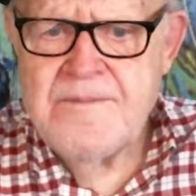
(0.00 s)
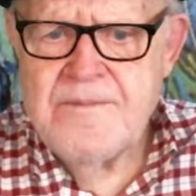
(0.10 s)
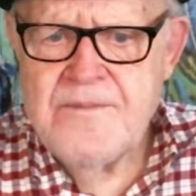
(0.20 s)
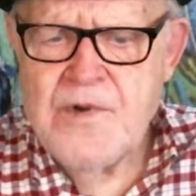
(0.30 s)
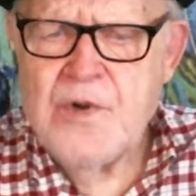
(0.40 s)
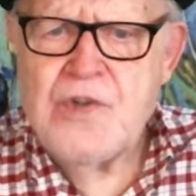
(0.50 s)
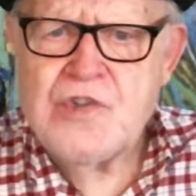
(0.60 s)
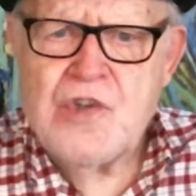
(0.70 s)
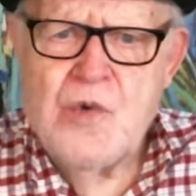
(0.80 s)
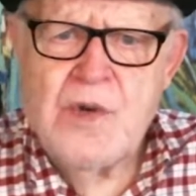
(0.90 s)
very
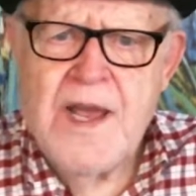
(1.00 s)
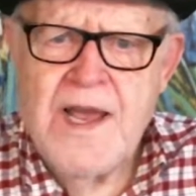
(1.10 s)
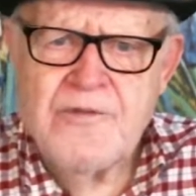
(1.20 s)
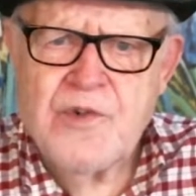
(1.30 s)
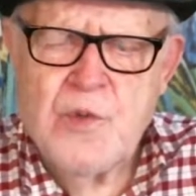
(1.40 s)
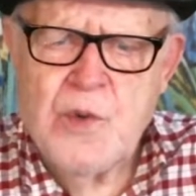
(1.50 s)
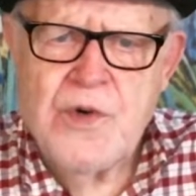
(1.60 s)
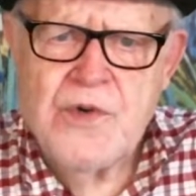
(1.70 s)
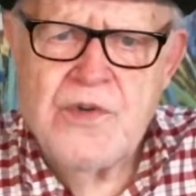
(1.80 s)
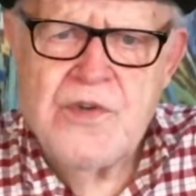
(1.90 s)
soon
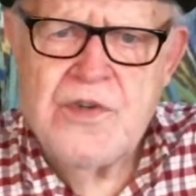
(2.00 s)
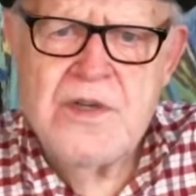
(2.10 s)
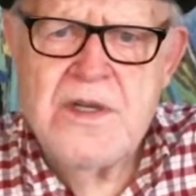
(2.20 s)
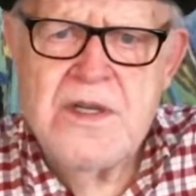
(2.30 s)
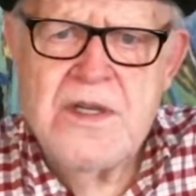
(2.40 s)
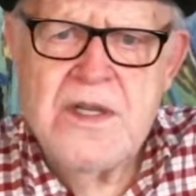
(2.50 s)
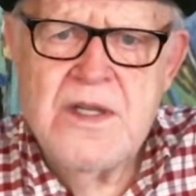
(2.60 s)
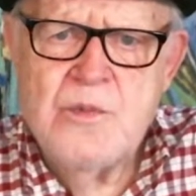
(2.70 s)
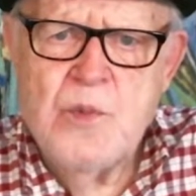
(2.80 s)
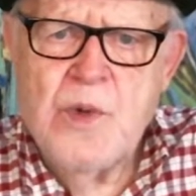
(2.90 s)
afterwards,
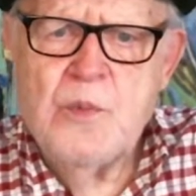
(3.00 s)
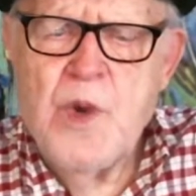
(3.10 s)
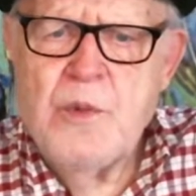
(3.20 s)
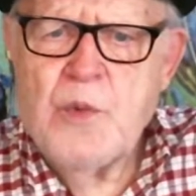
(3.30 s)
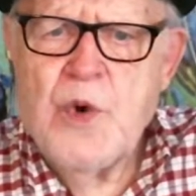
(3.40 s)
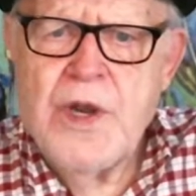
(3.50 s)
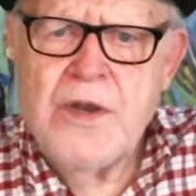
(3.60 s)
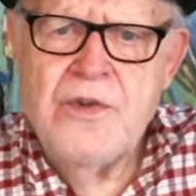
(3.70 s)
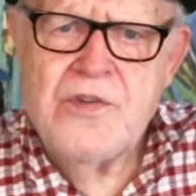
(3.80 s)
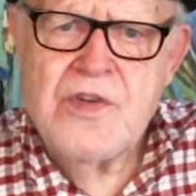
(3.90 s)
when we were
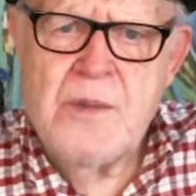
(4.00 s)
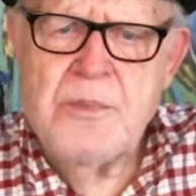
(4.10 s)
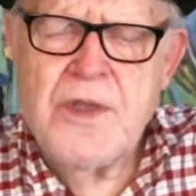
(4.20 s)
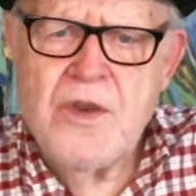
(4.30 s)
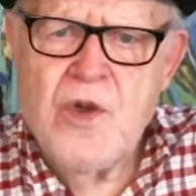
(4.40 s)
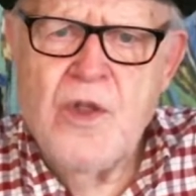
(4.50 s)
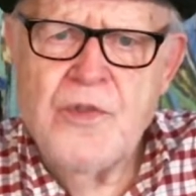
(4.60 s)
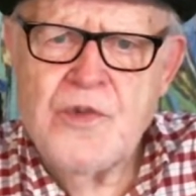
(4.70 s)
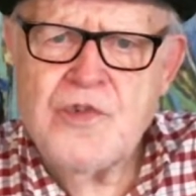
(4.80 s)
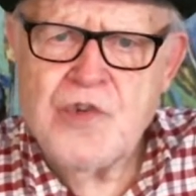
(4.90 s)
in something called
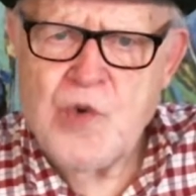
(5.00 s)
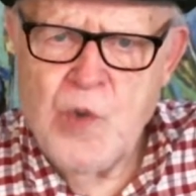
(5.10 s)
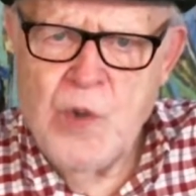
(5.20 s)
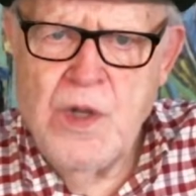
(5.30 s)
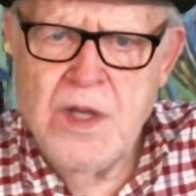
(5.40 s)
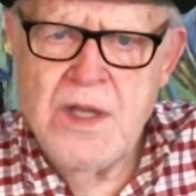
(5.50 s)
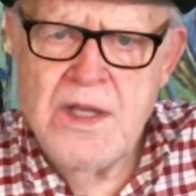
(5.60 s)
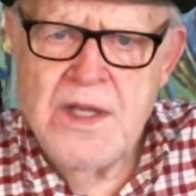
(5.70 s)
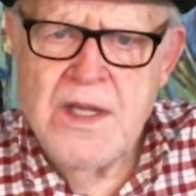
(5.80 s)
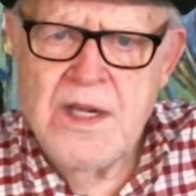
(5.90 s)
the School
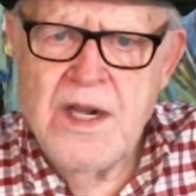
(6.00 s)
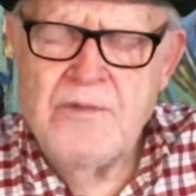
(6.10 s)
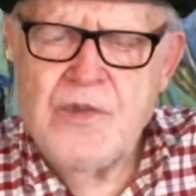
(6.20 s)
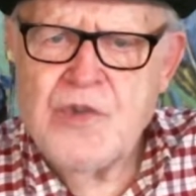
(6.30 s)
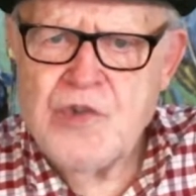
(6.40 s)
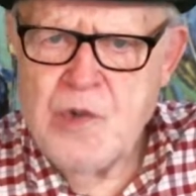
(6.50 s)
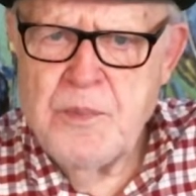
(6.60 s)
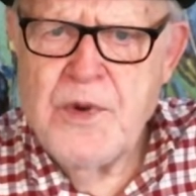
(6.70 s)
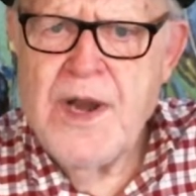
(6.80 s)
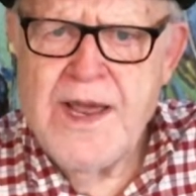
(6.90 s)
of the
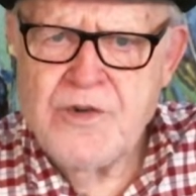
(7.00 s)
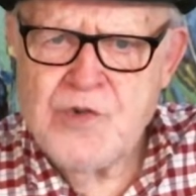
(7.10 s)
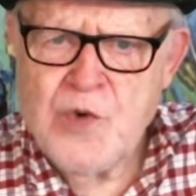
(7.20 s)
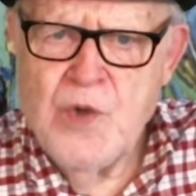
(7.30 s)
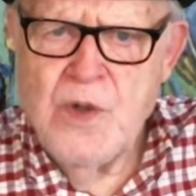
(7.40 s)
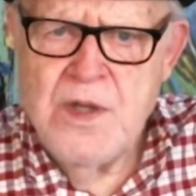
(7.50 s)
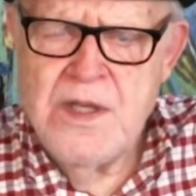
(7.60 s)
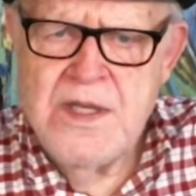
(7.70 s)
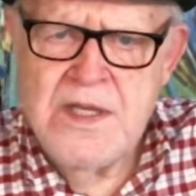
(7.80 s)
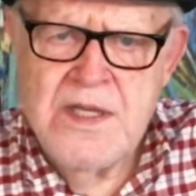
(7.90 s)
Supernatural,
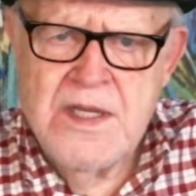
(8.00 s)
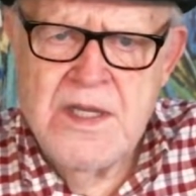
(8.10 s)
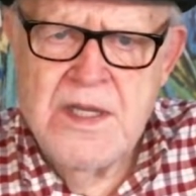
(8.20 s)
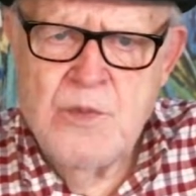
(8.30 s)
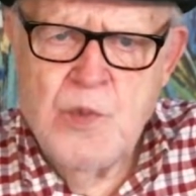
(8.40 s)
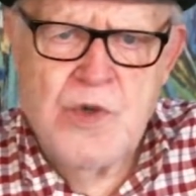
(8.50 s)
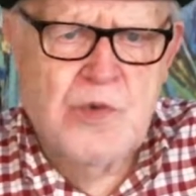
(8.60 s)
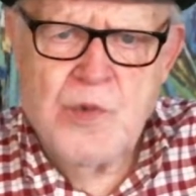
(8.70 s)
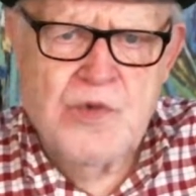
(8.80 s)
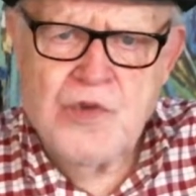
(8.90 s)

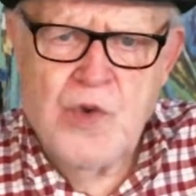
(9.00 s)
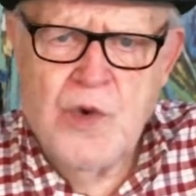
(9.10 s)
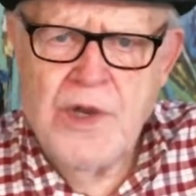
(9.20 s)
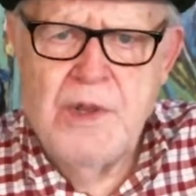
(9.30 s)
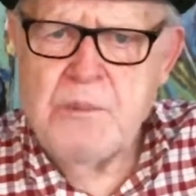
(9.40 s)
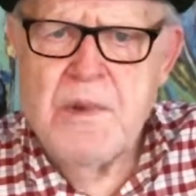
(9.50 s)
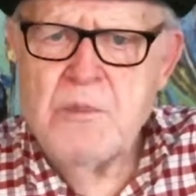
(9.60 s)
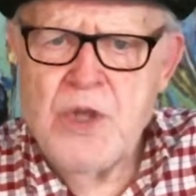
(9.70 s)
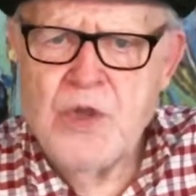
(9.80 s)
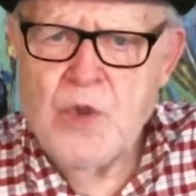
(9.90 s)
which was totally
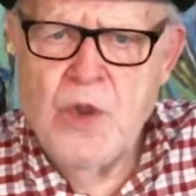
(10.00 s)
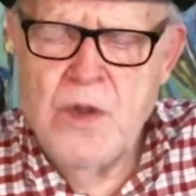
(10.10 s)
biblical,